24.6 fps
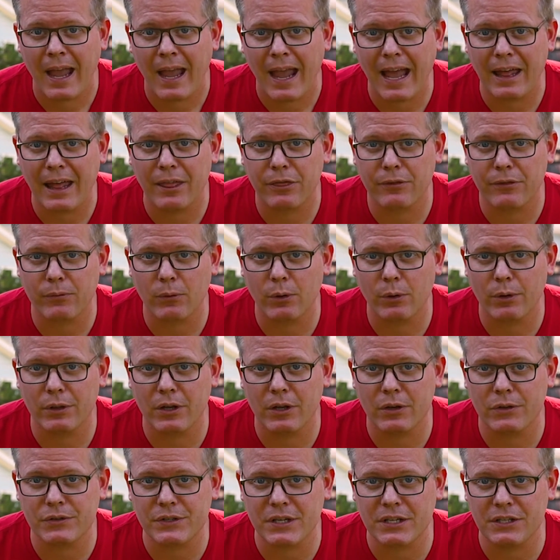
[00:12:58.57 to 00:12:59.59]
And throwing
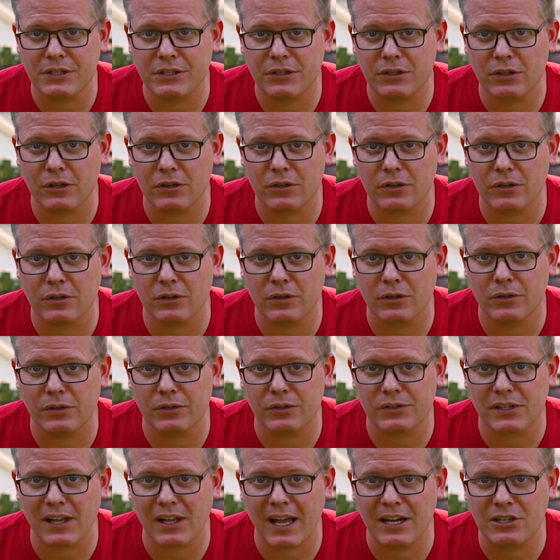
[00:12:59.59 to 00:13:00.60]
those into your Google
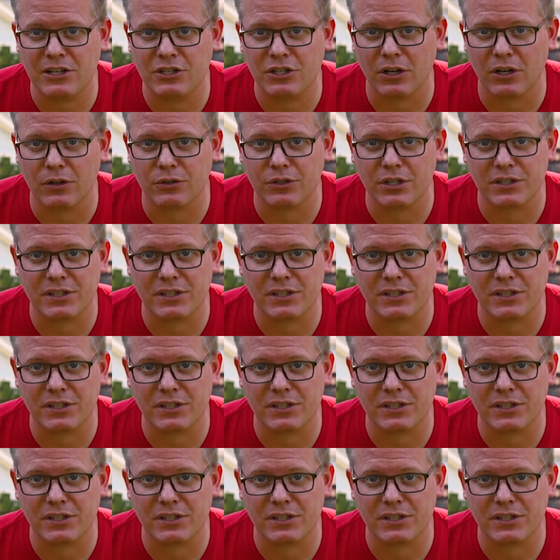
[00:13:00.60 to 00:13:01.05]
slideshow,